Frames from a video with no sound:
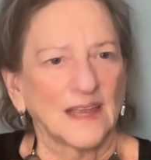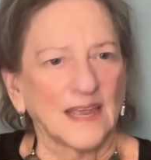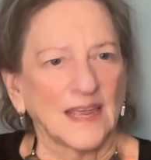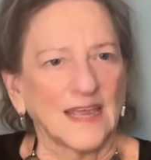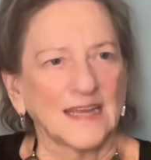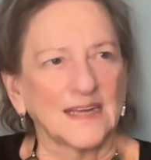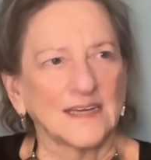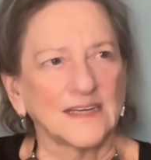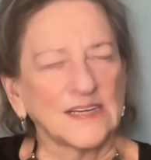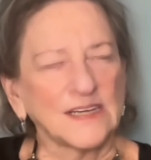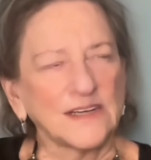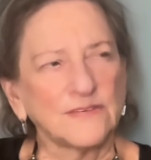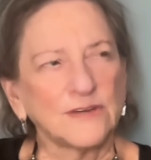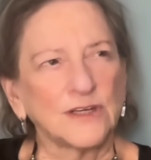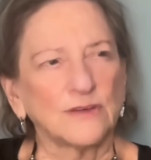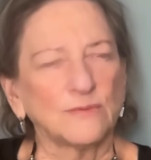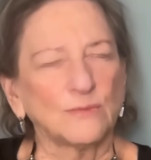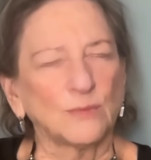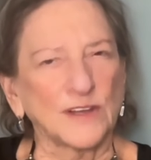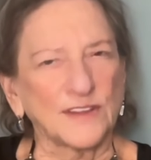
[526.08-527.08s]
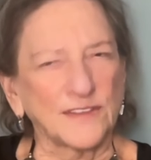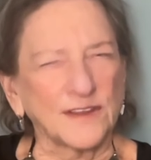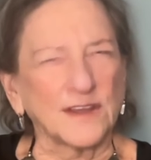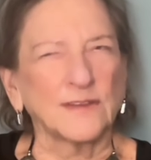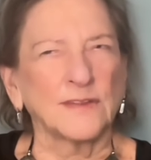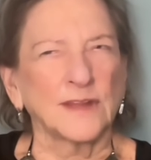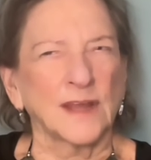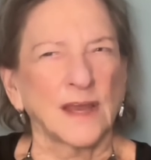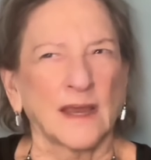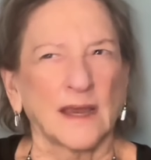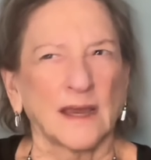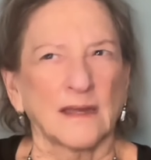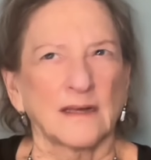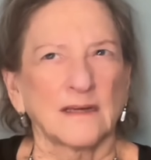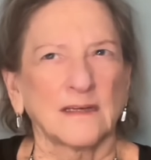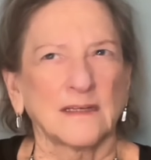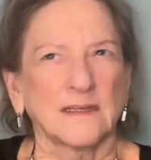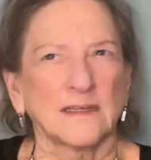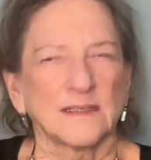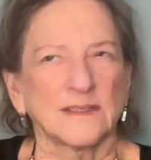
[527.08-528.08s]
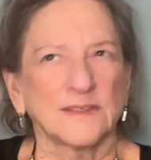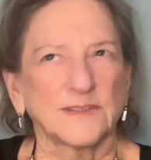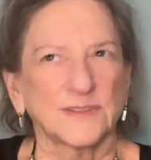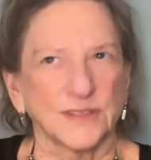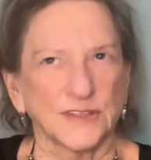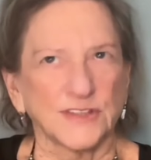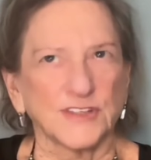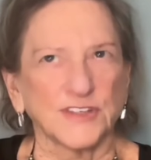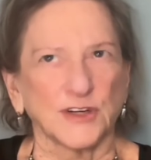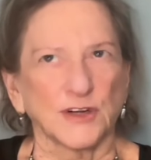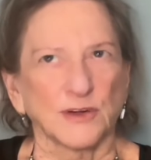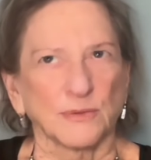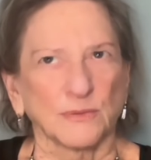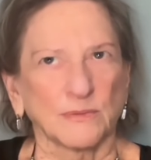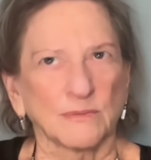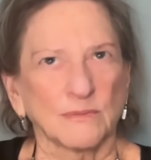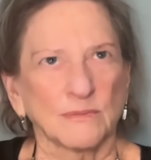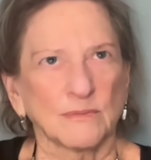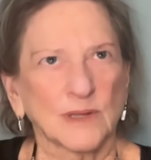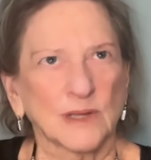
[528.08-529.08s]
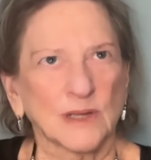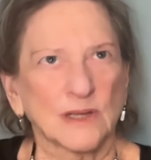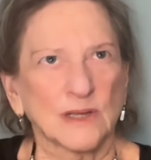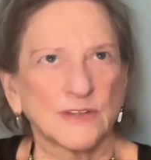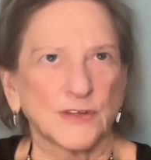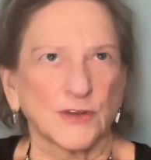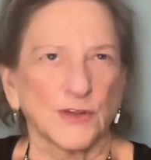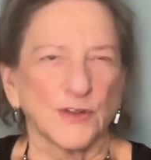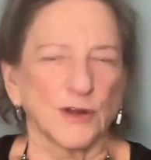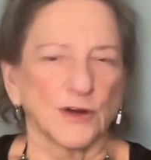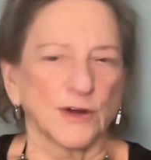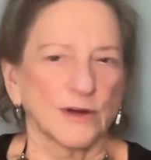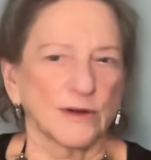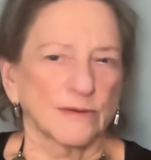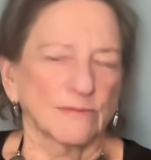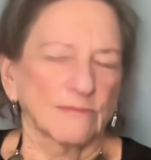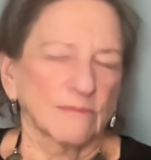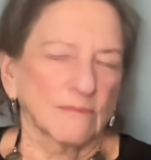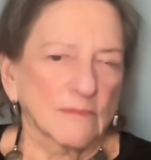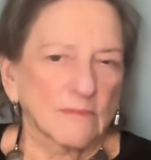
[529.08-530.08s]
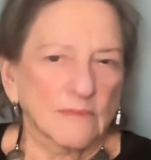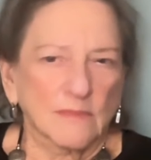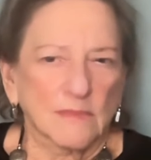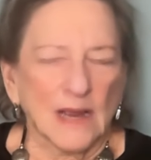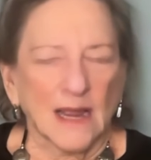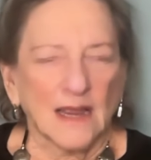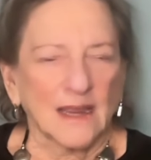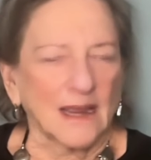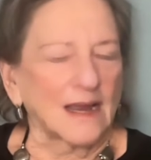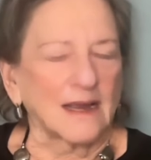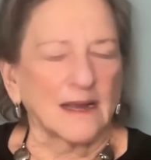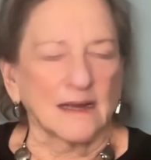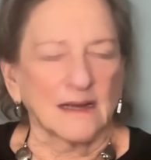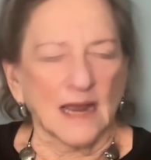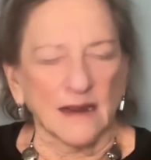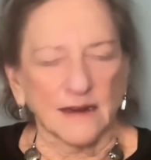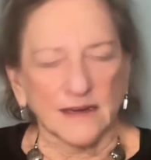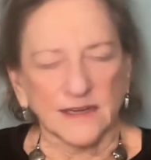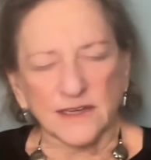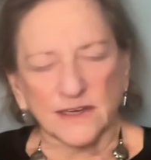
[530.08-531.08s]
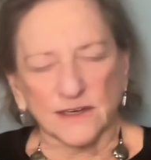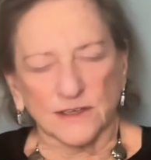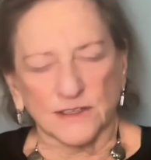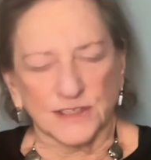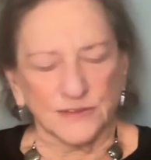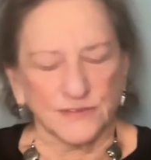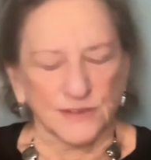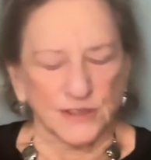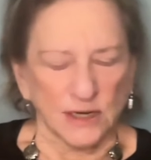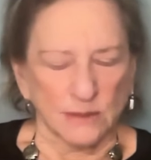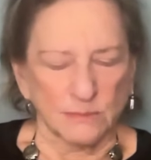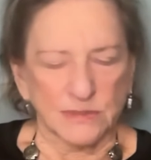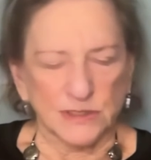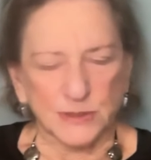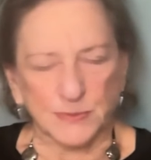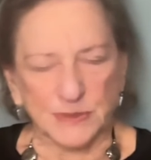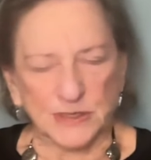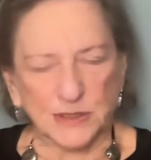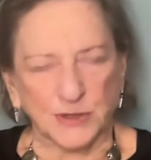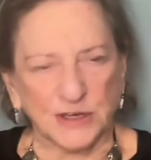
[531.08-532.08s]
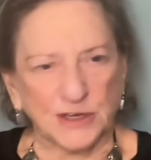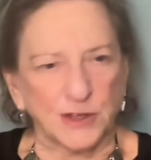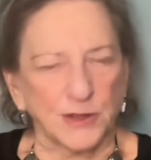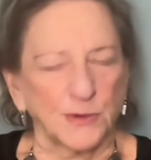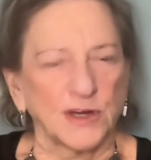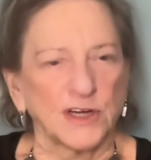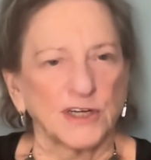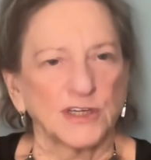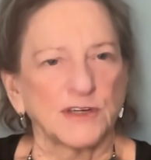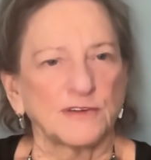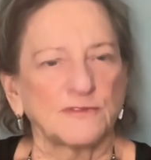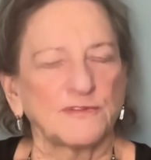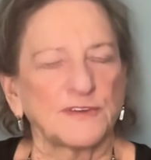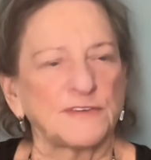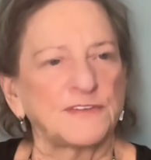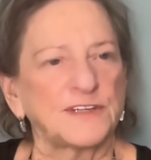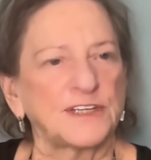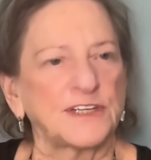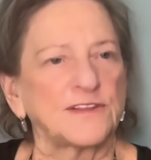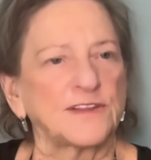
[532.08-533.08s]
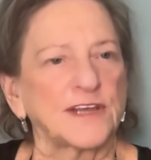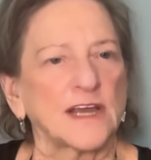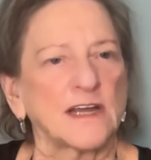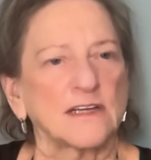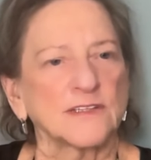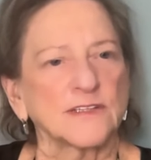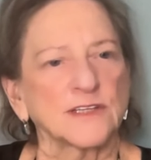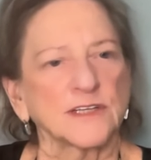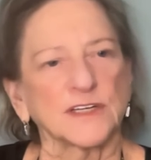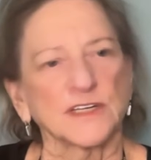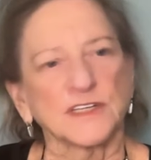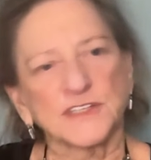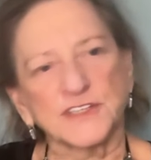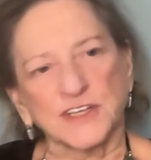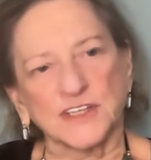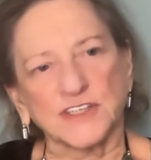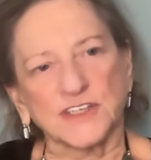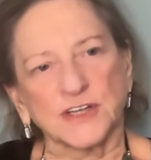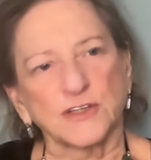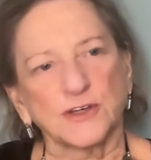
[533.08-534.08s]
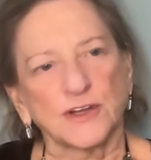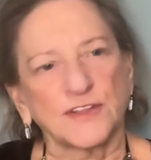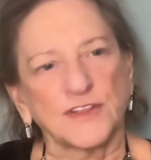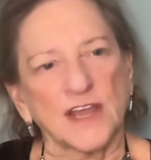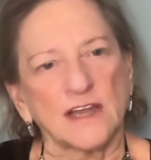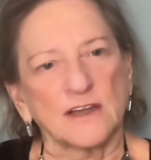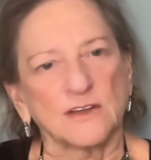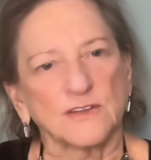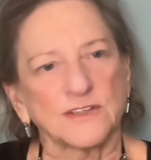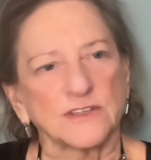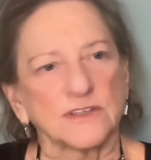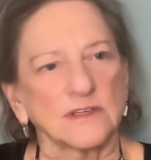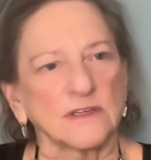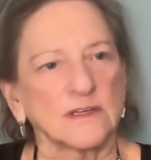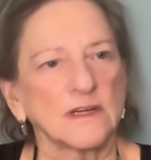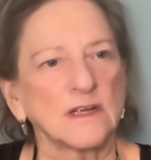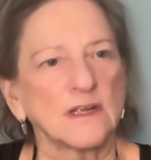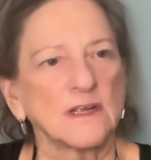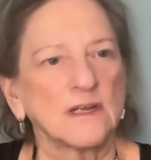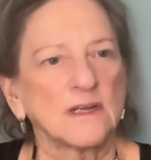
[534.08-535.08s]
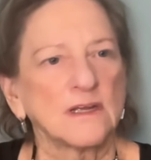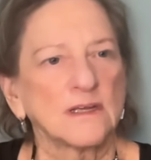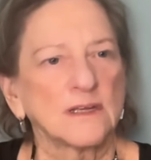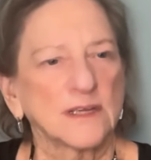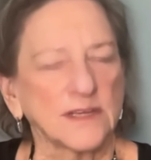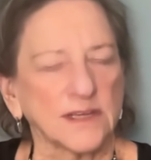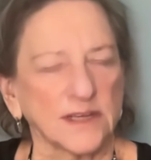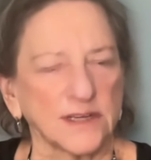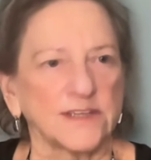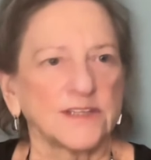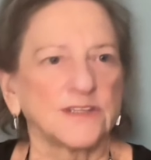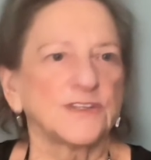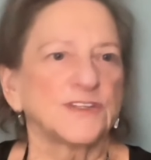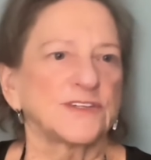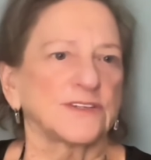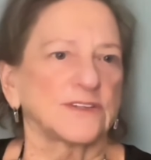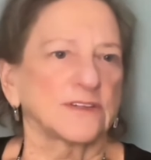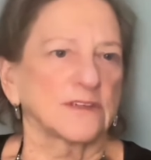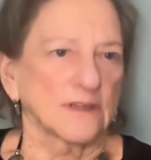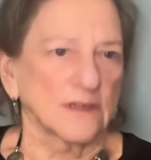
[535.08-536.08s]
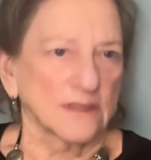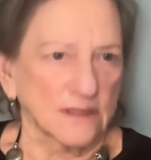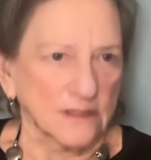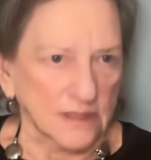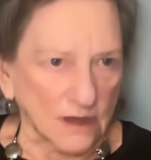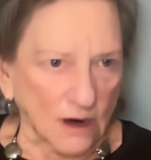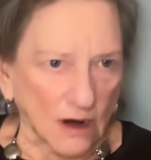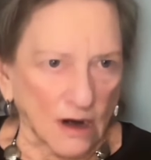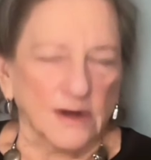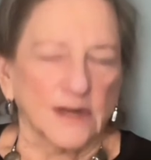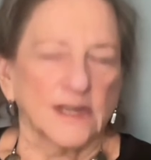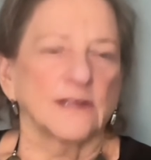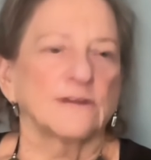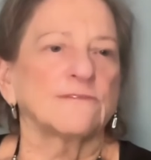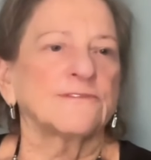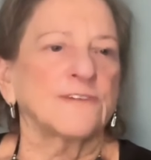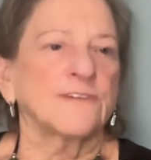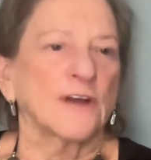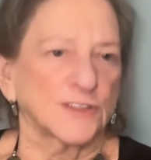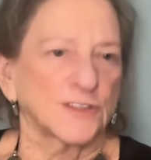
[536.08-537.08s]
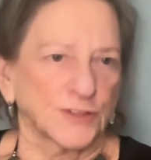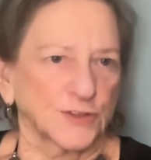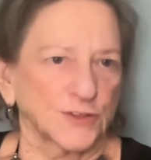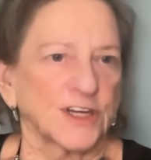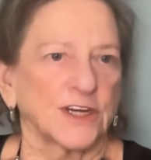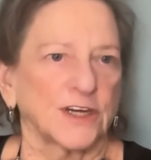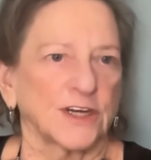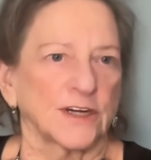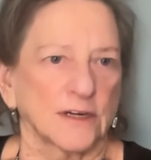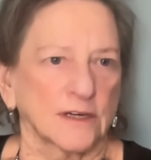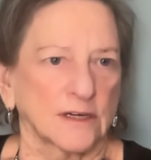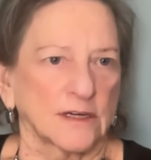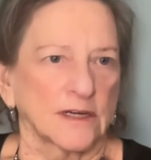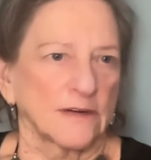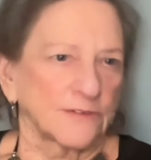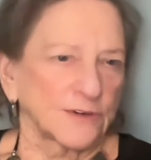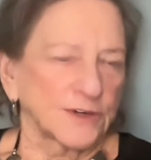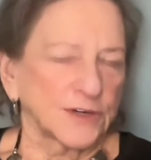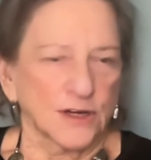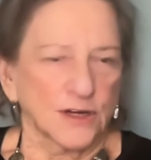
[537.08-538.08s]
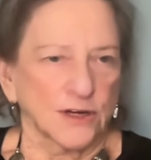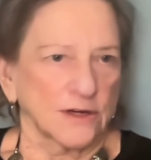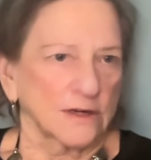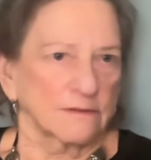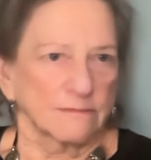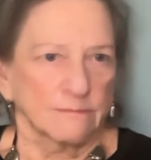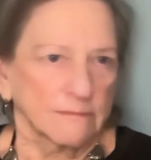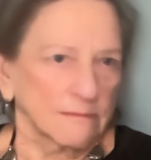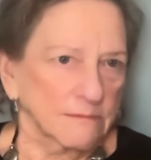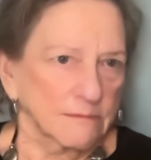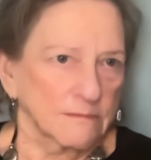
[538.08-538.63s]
And even within that system, so I hear different numbers between 350,000 and 600,000 kids are in foster care every year.